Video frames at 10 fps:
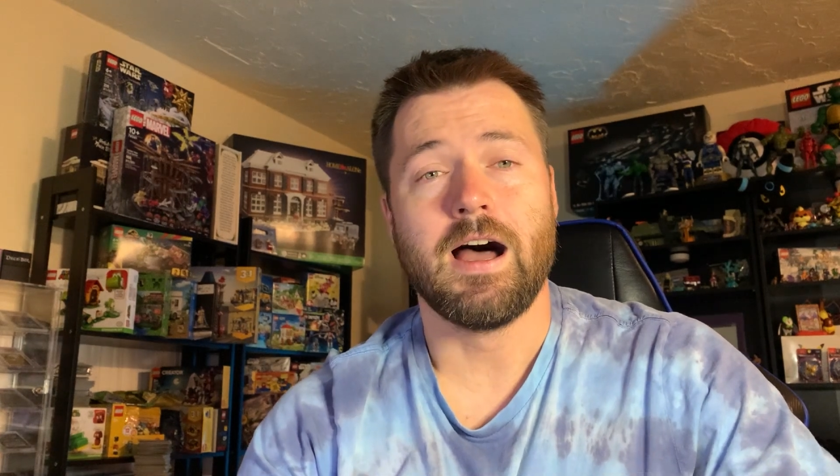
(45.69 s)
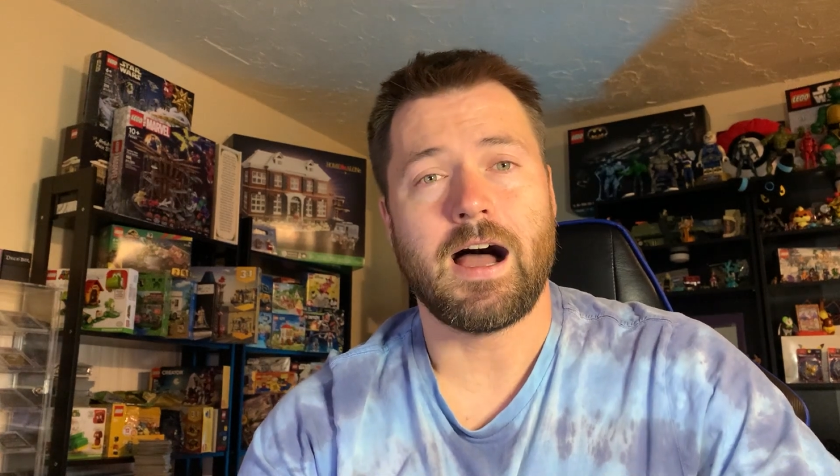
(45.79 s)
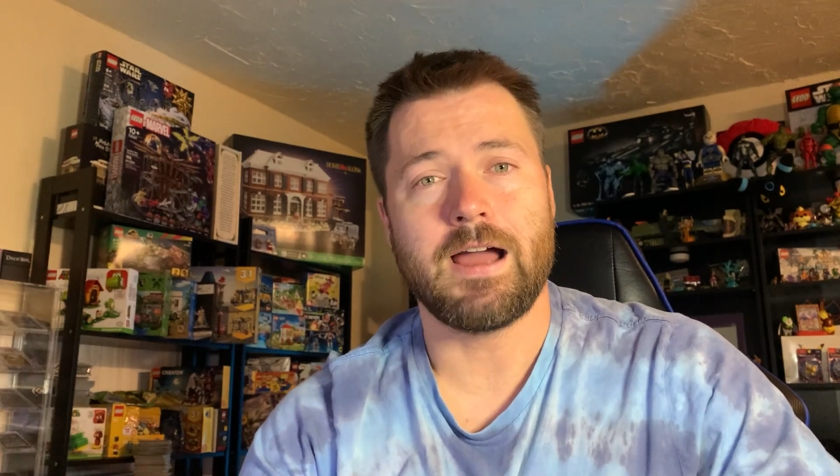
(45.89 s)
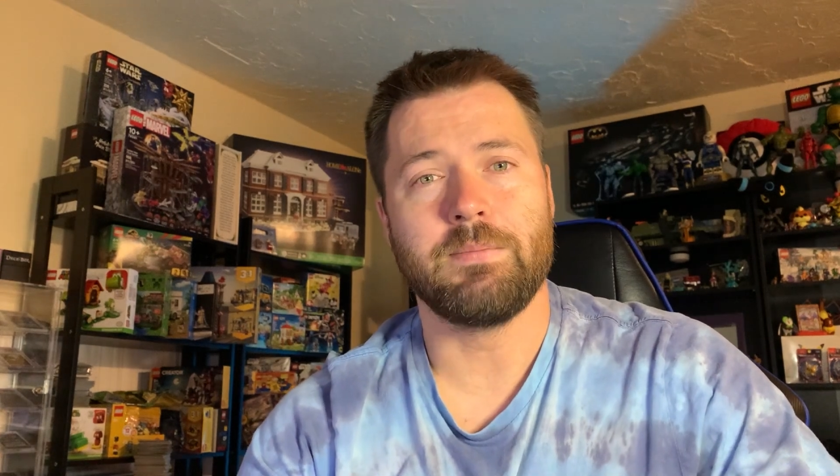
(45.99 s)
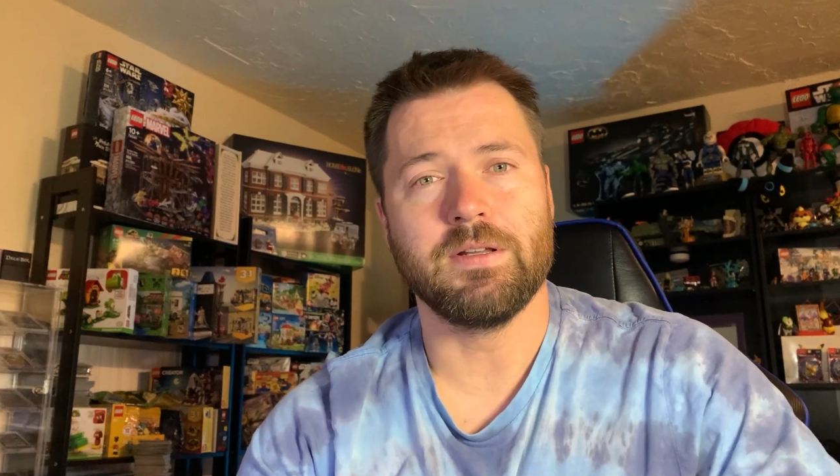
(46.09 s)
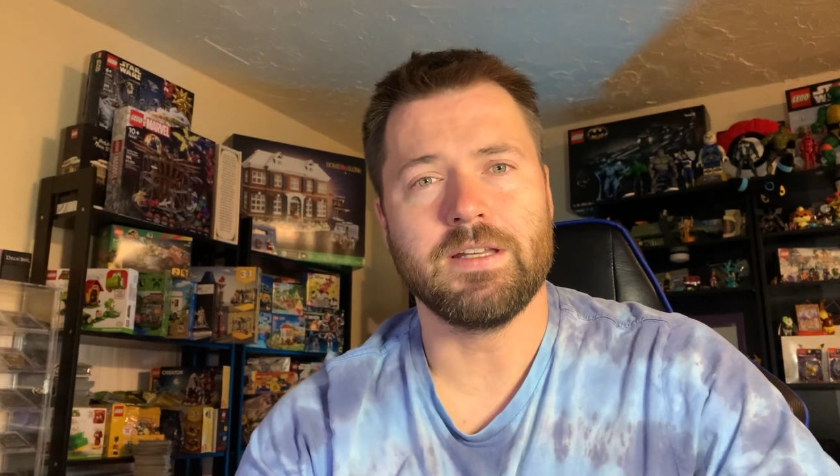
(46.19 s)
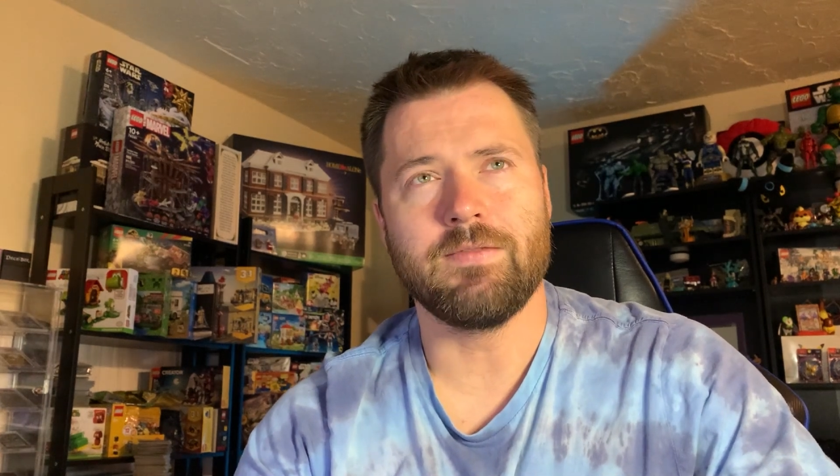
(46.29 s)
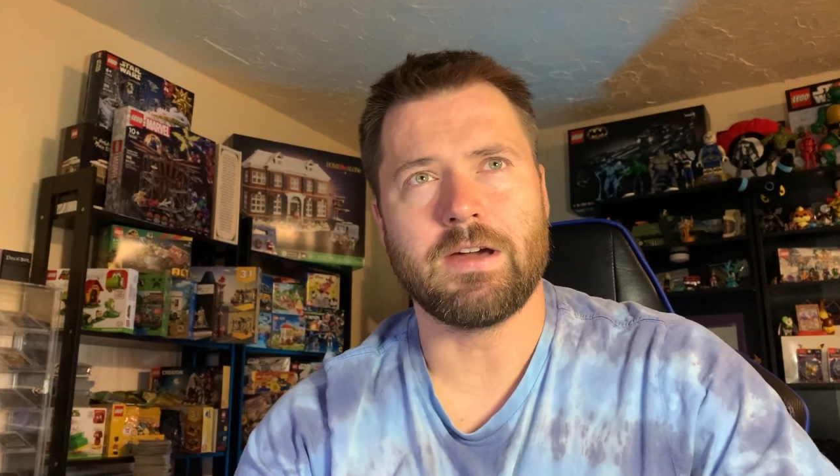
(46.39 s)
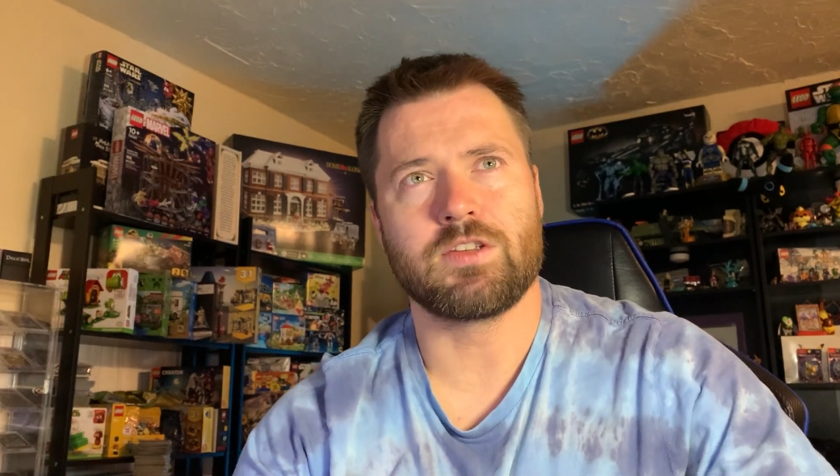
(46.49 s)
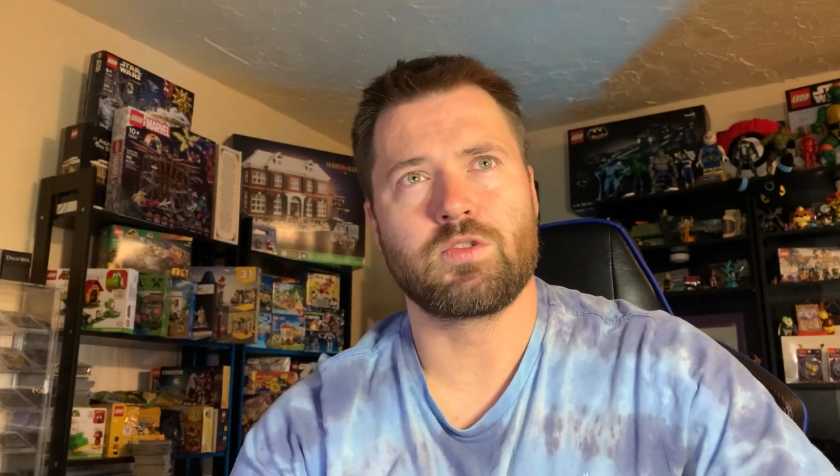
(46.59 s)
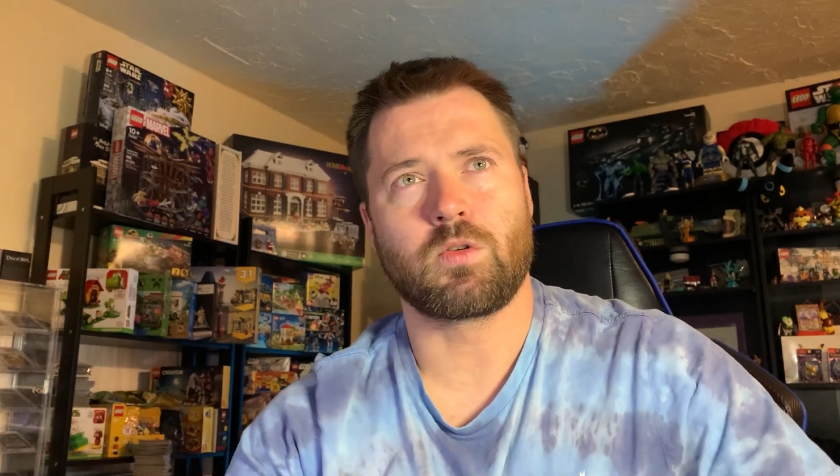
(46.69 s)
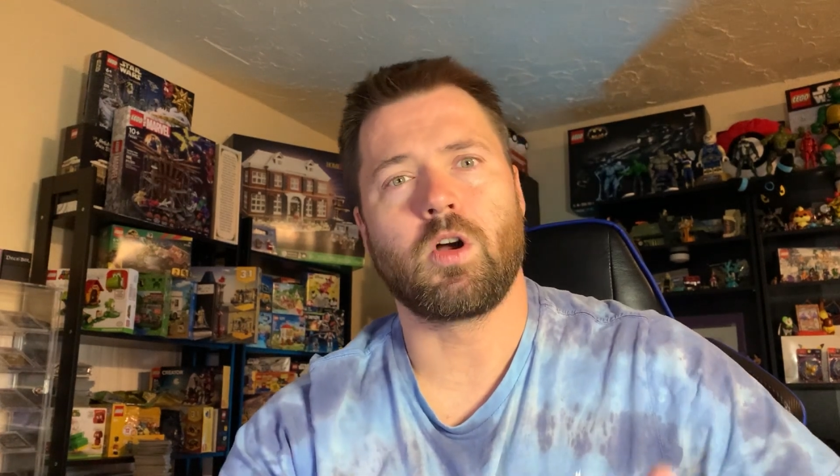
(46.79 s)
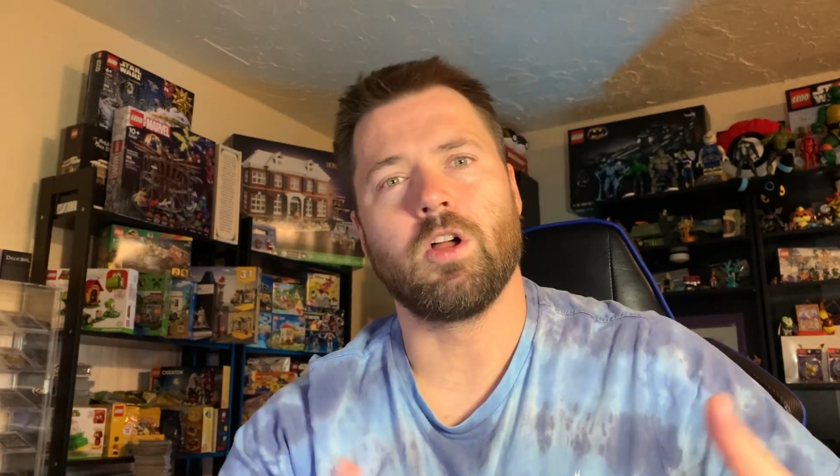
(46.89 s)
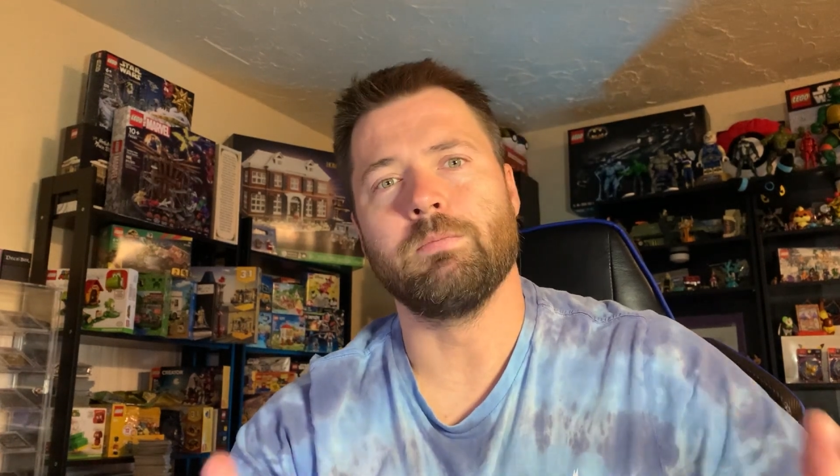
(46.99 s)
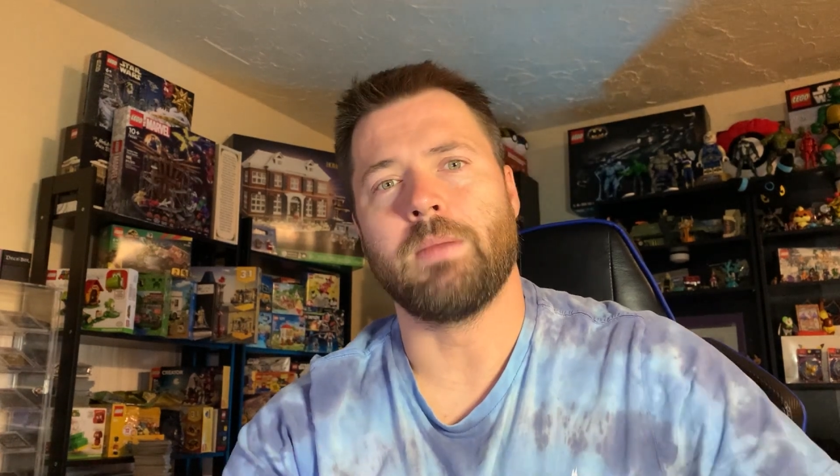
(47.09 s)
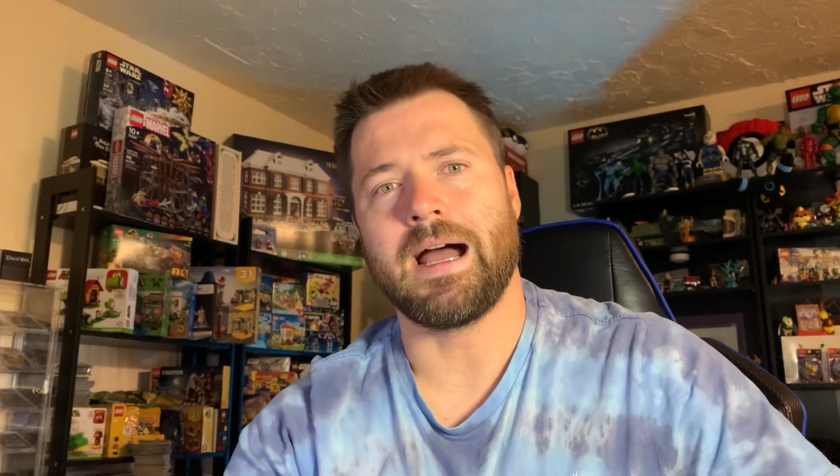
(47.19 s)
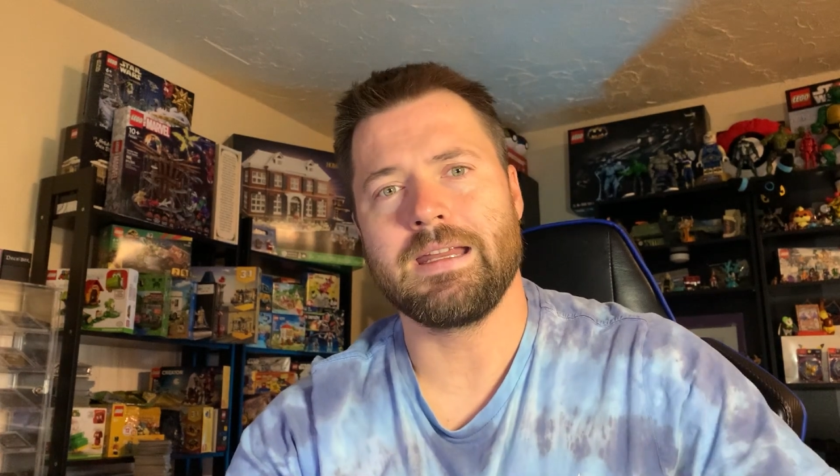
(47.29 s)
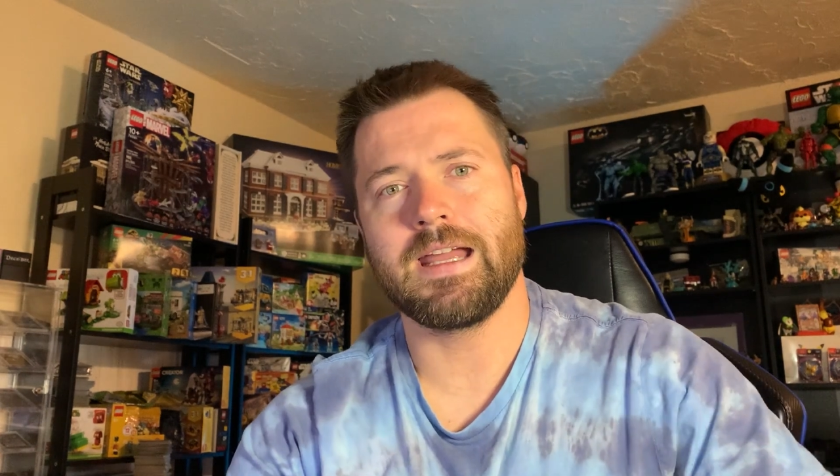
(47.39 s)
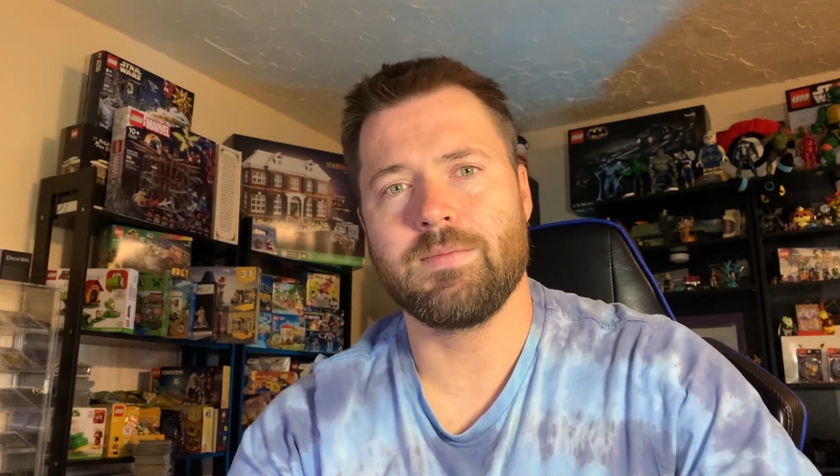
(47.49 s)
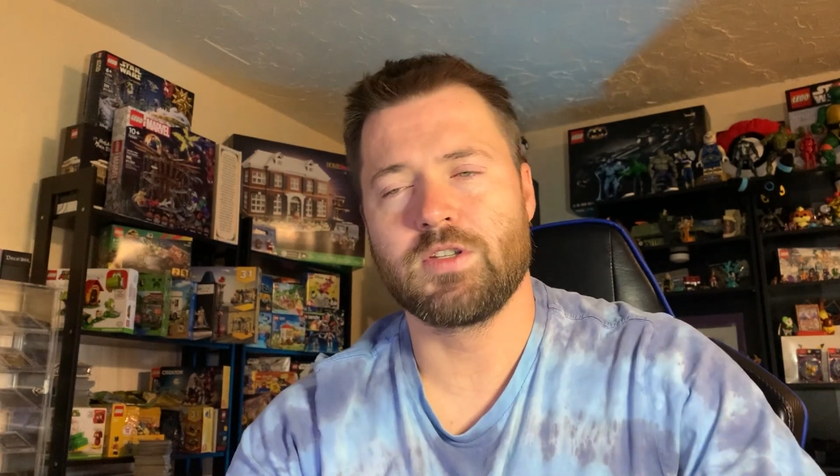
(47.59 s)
I believe, at a store called Mind Game,